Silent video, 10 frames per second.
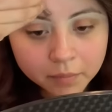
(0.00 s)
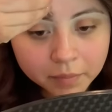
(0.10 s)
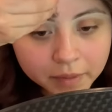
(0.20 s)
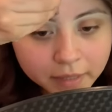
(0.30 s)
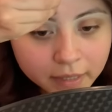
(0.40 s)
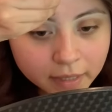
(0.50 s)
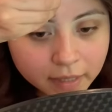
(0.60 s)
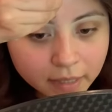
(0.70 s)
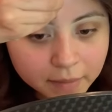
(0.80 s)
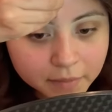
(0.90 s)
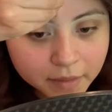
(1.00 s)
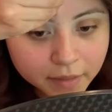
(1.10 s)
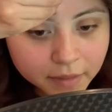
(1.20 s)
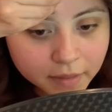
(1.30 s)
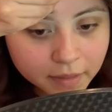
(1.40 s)
But yeah, I
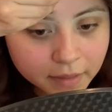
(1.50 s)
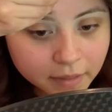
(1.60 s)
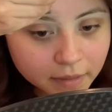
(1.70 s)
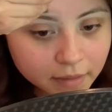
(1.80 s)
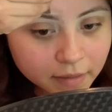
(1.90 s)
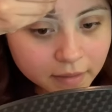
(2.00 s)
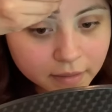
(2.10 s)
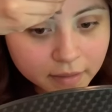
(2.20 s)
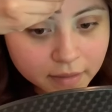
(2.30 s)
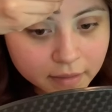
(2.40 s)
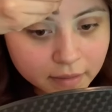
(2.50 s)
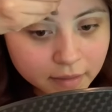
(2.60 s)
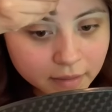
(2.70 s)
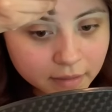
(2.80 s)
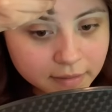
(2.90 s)
mean,
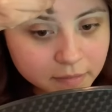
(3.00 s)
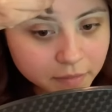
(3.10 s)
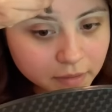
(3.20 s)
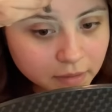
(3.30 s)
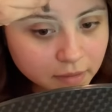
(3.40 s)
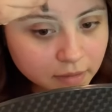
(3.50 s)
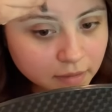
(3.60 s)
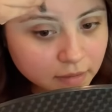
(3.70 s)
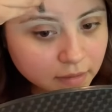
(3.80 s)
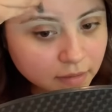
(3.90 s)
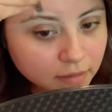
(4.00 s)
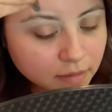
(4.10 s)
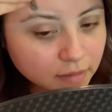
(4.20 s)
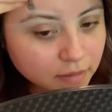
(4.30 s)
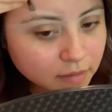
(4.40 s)
it's been good.
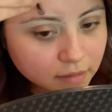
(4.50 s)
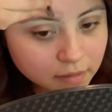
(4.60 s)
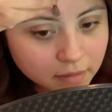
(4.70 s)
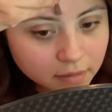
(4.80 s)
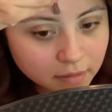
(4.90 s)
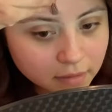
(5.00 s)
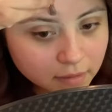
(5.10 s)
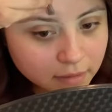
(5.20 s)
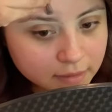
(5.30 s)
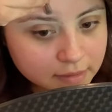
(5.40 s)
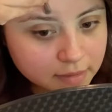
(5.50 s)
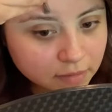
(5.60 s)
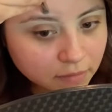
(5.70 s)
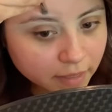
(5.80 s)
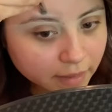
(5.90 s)
He's
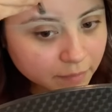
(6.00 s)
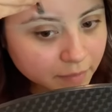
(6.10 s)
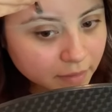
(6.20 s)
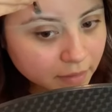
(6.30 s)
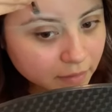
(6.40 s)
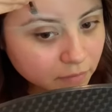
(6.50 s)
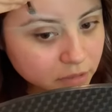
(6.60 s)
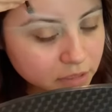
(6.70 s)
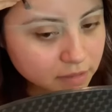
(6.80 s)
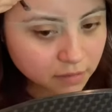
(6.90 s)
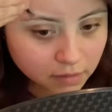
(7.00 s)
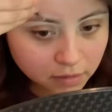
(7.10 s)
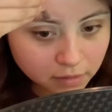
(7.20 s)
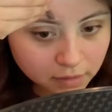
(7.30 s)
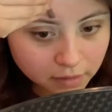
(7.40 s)
still napping, which is a
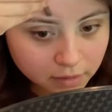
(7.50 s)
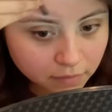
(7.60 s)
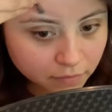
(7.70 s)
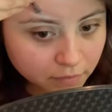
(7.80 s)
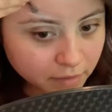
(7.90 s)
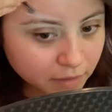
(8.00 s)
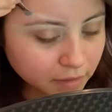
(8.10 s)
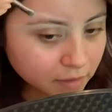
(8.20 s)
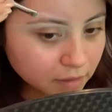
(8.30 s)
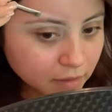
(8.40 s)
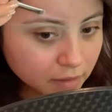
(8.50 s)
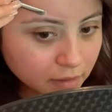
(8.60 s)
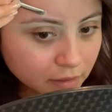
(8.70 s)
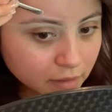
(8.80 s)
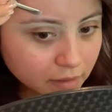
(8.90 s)
good thing for me.
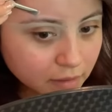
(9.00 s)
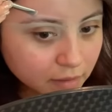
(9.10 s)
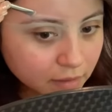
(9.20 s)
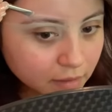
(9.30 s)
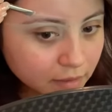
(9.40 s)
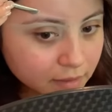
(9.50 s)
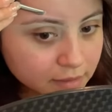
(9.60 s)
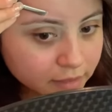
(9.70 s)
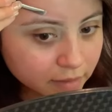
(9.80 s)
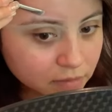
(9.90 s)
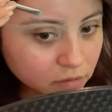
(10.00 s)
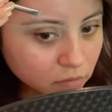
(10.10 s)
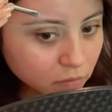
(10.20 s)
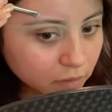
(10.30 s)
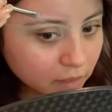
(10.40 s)
He's down to
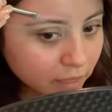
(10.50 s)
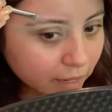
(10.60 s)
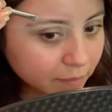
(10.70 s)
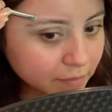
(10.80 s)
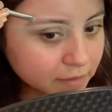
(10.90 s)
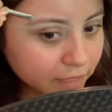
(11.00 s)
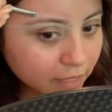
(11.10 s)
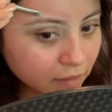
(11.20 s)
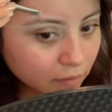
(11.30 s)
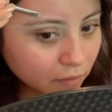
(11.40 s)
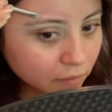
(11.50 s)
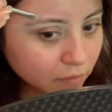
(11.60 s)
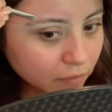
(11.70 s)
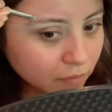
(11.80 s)
one nap a day though